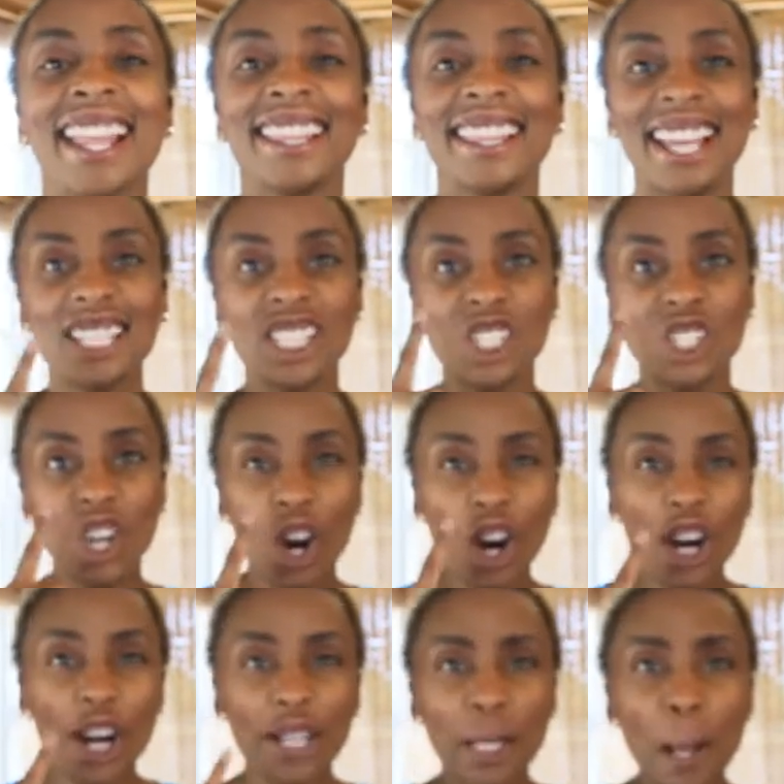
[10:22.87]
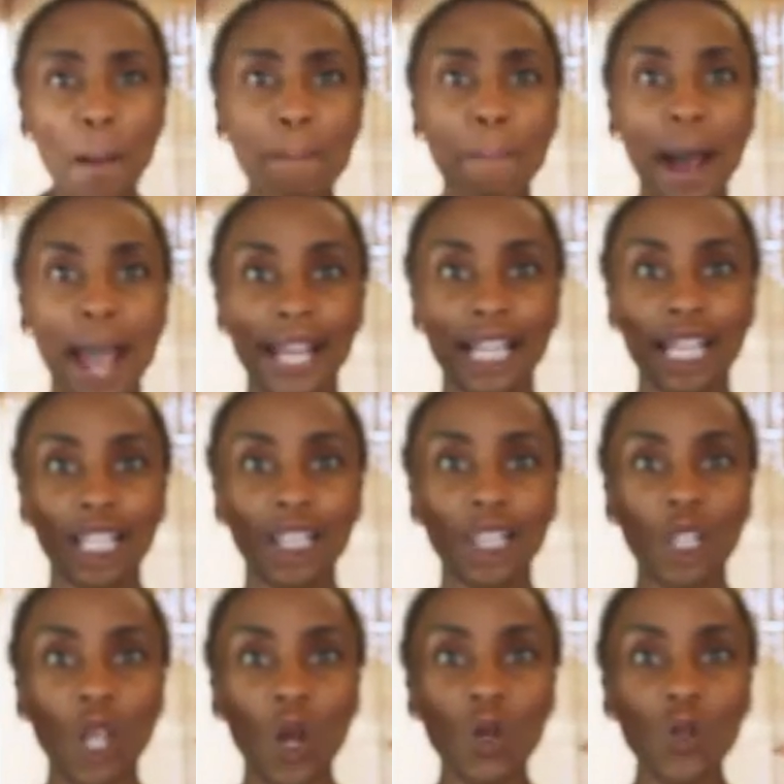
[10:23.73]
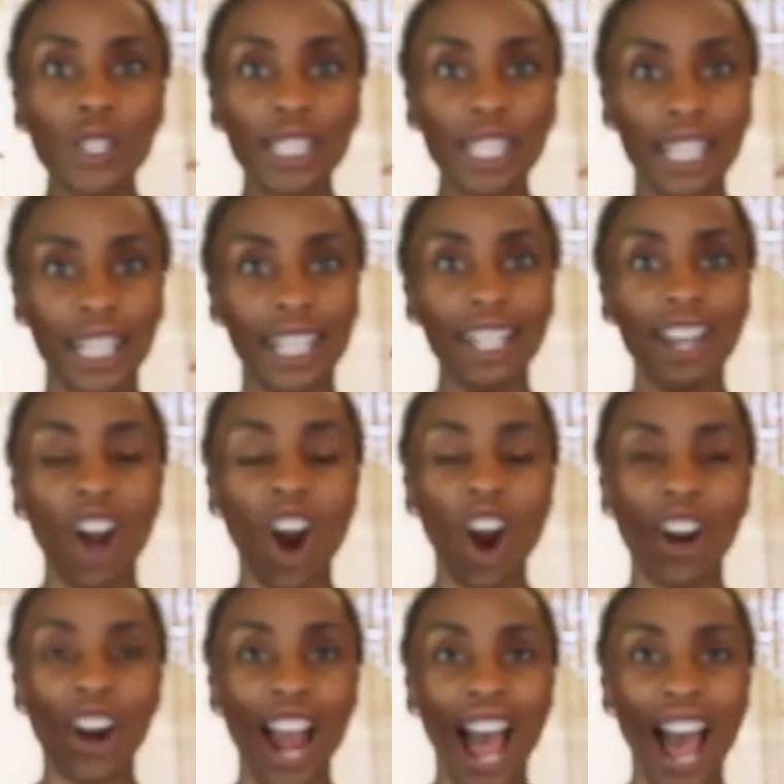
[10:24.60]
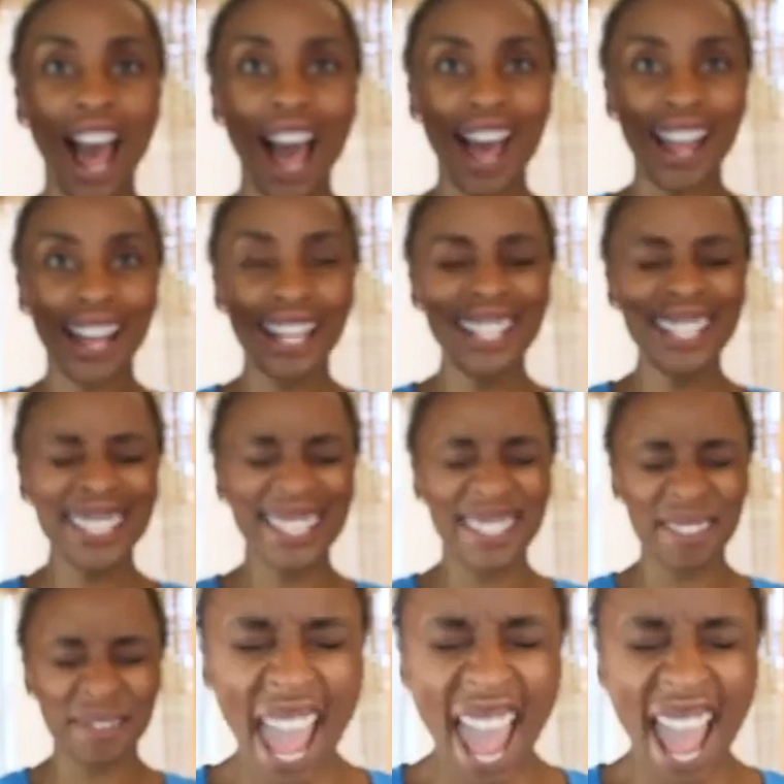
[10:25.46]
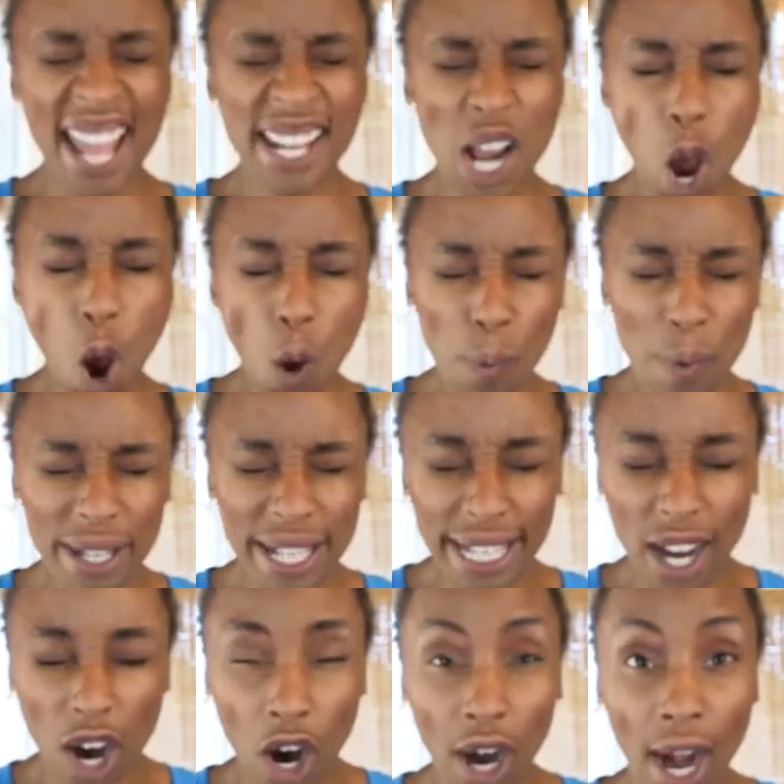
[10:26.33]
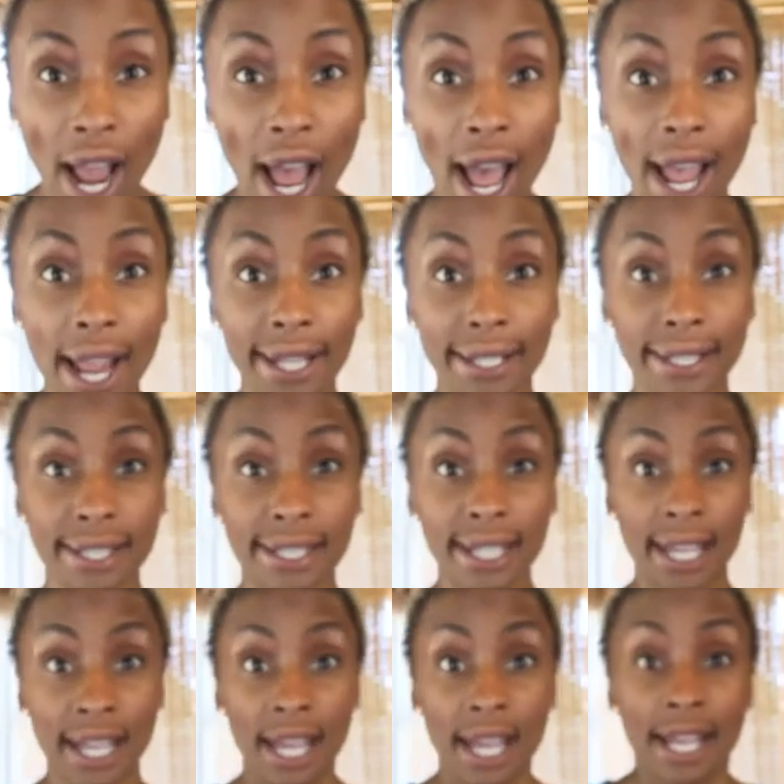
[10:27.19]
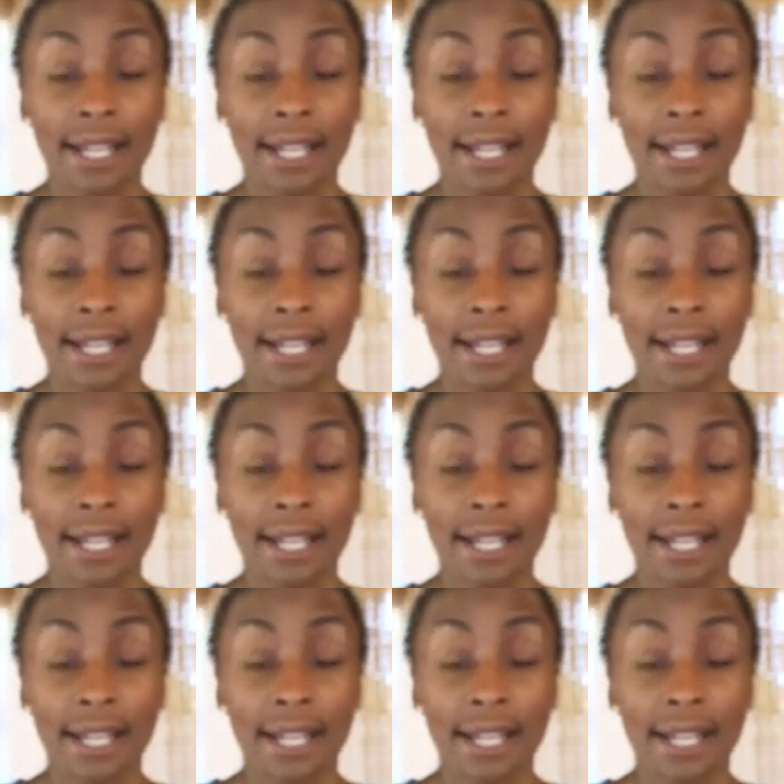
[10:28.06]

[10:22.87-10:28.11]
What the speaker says: Let's start by closing our eyes and opening our eyes.